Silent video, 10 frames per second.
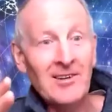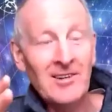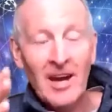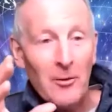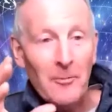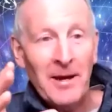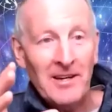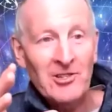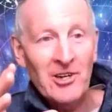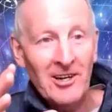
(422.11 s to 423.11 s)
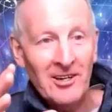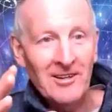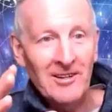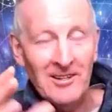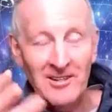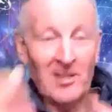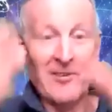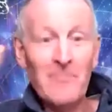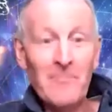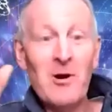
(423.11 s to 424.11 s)
The other picture, it sort of
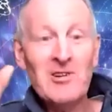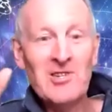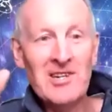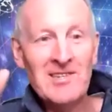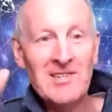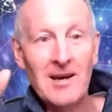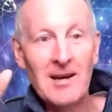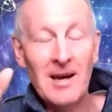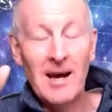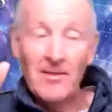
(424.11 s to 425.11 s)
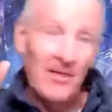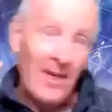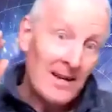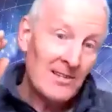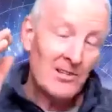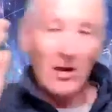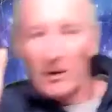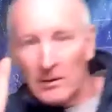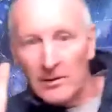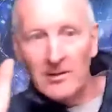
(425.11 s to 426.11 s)
emerges, and then it's like
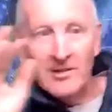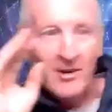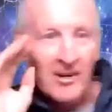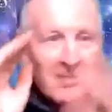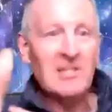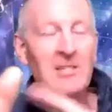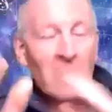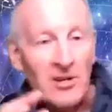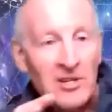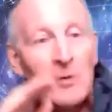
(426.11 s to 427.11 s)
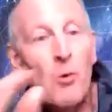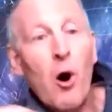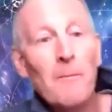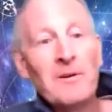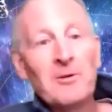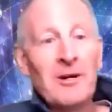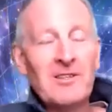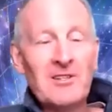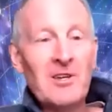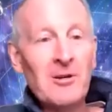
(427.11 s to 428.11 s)
you can sort of swap between
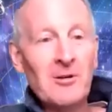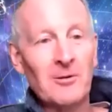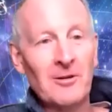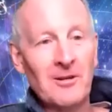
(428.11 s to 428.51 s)
the two.